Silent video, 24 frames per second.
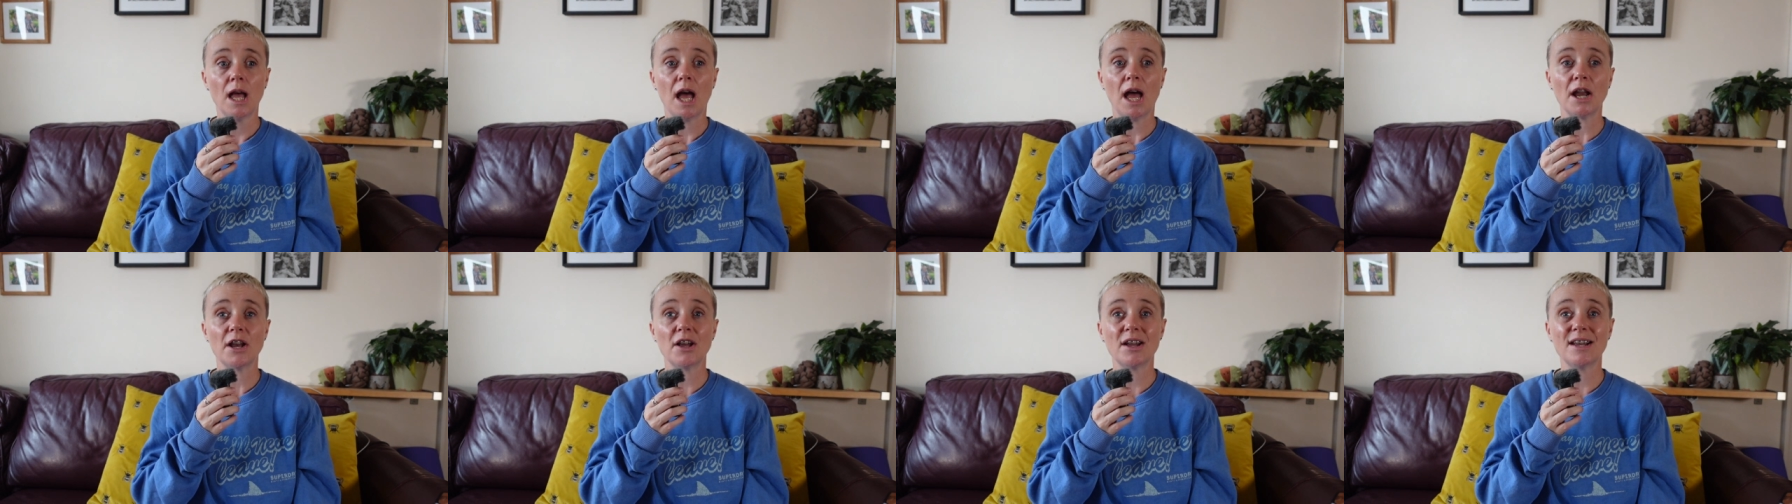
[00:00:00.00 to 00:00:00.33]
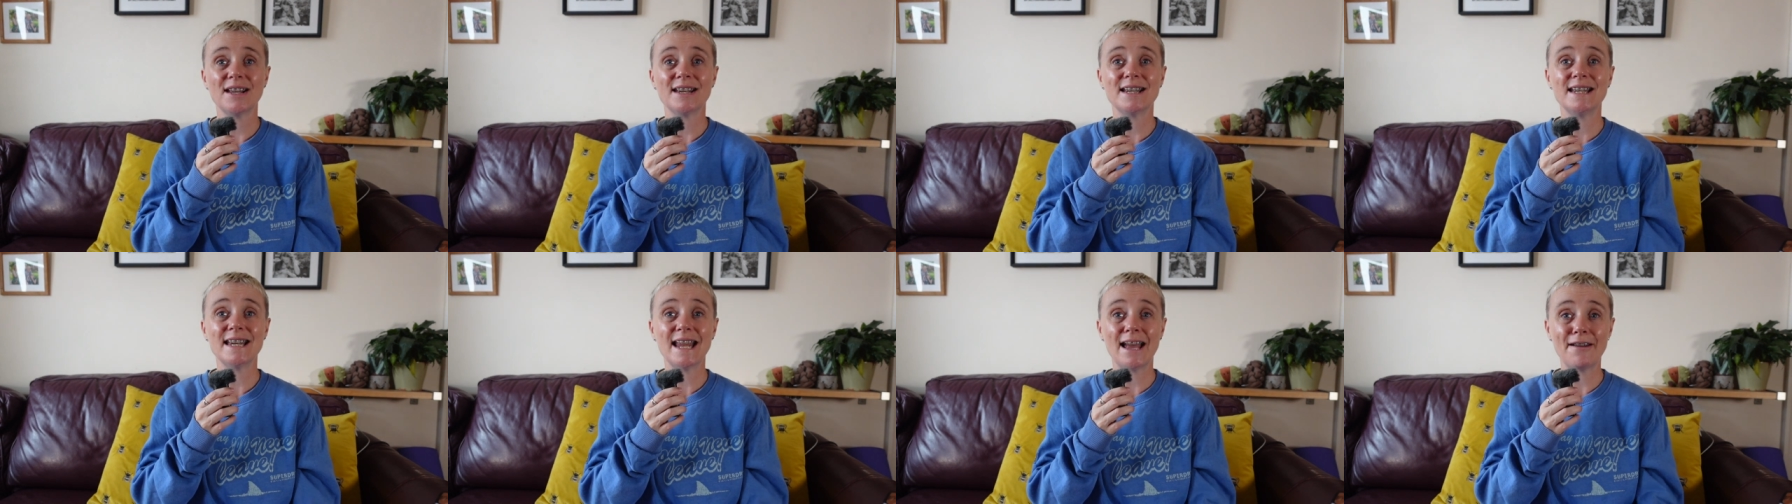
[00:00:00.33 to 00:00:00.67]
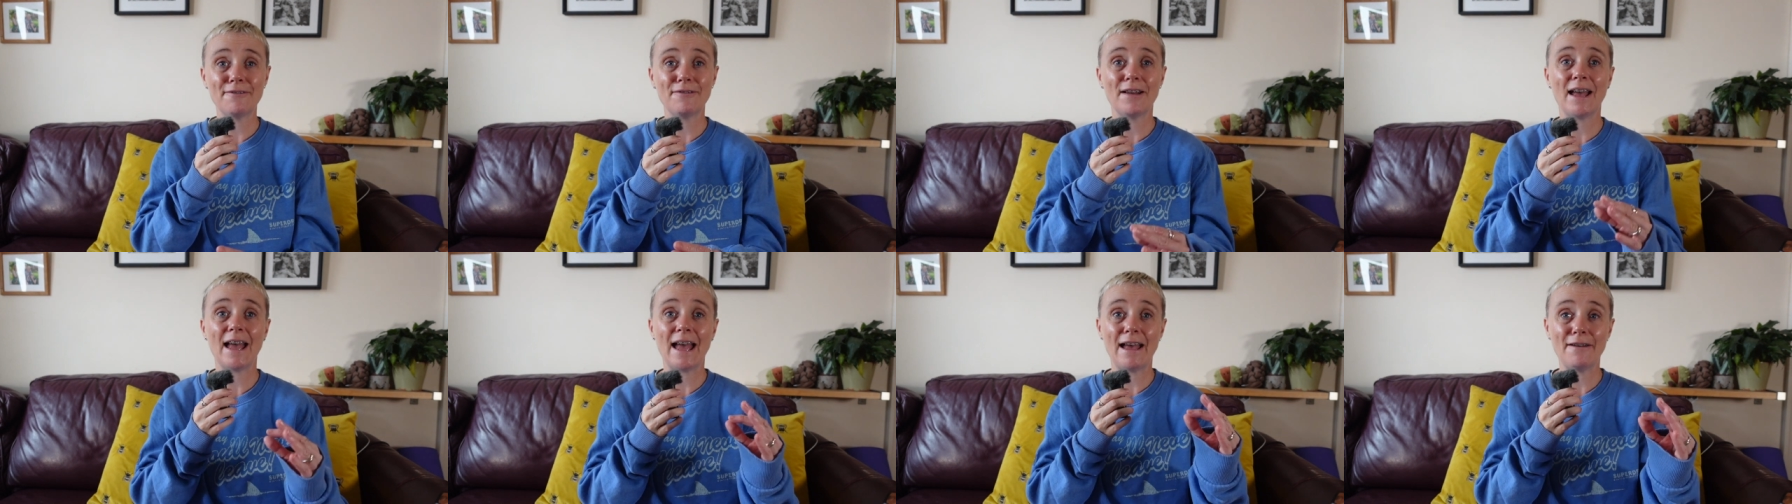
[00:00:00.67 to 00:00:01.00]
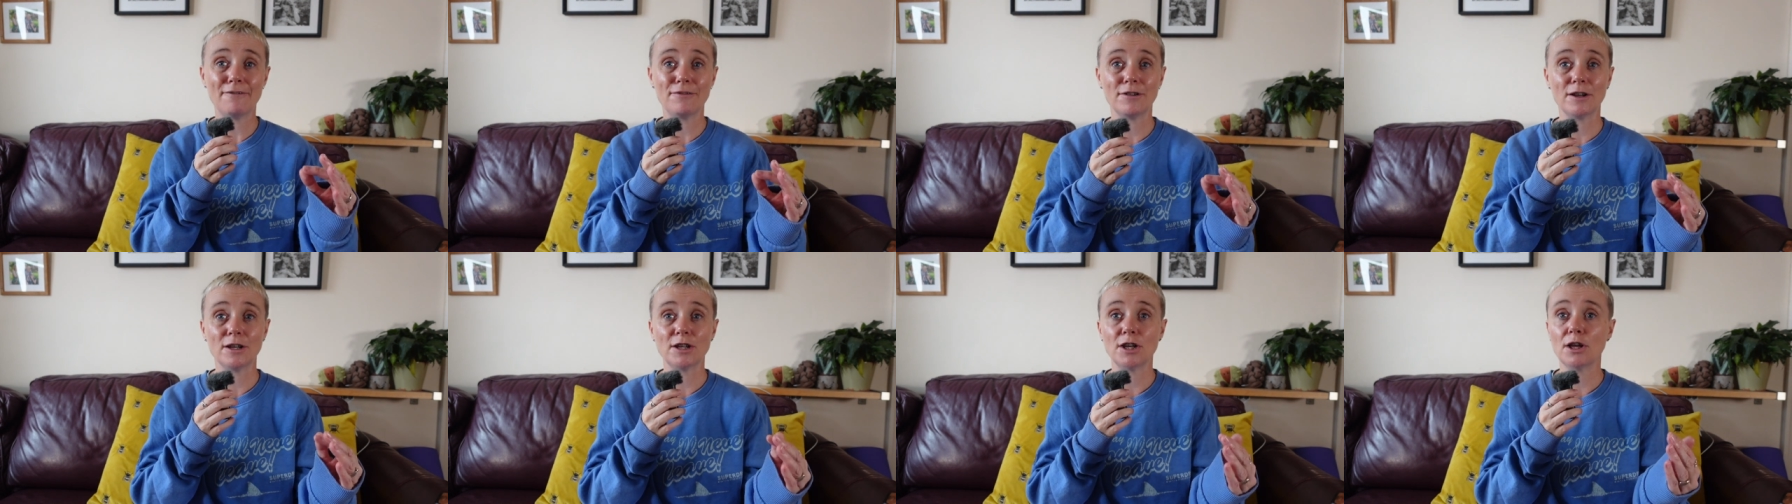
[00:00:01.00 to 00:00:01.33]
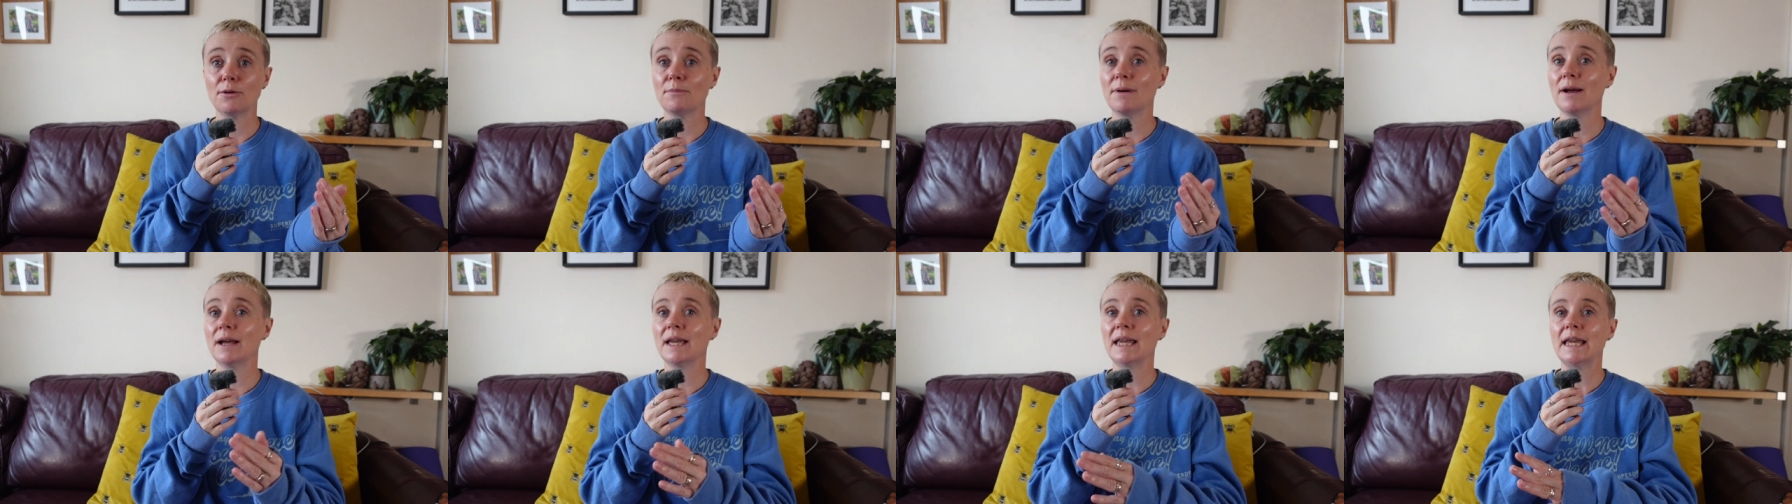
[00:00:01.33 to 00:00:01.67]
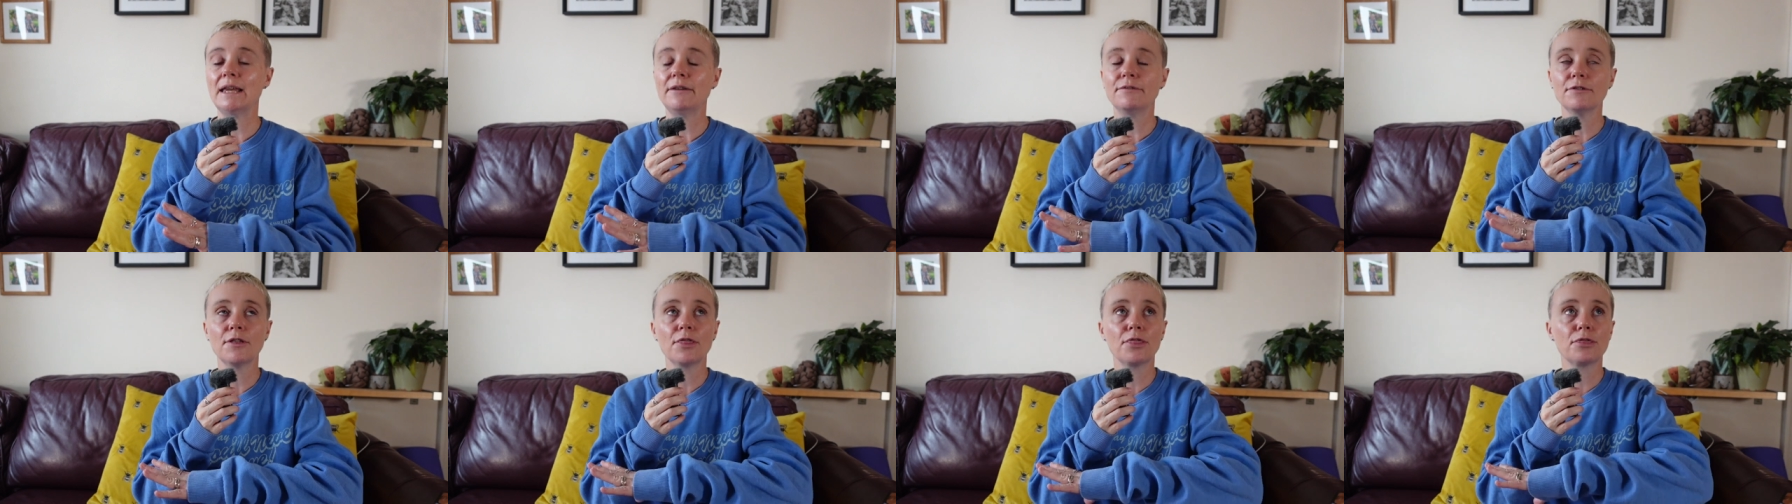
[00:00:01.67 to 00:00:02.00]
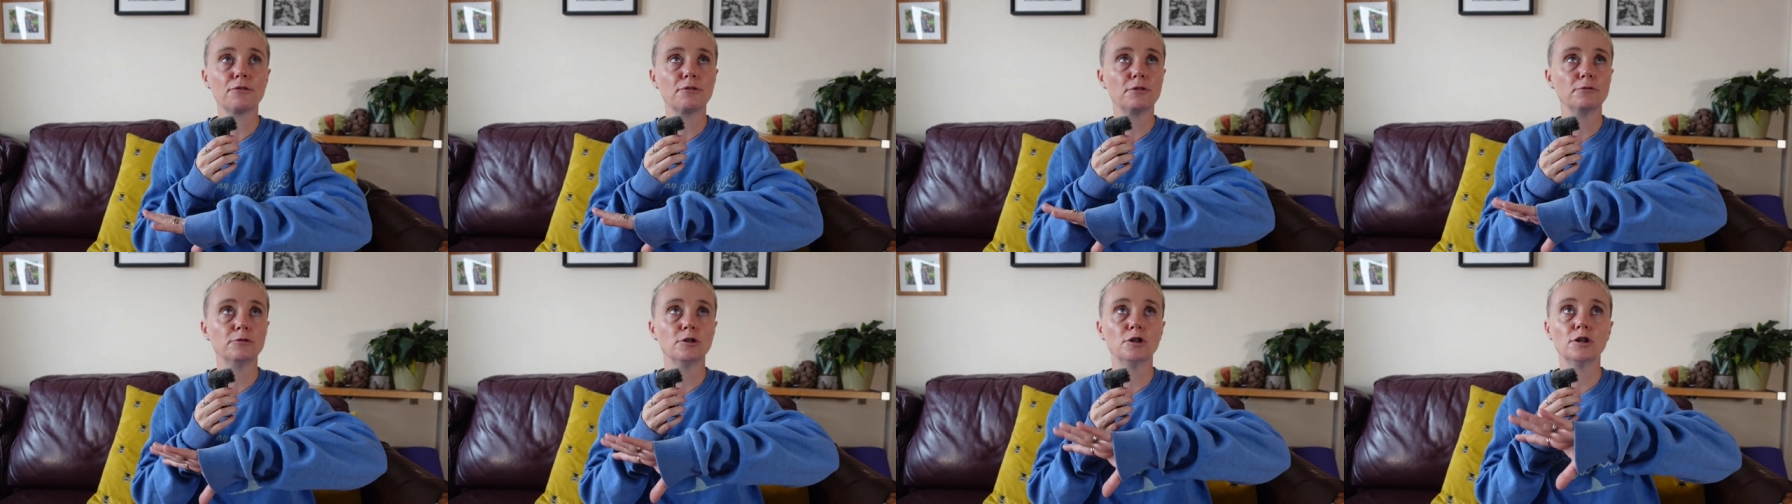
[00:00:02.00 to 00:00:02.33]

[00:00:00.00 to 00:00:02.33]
And I had never ever, even through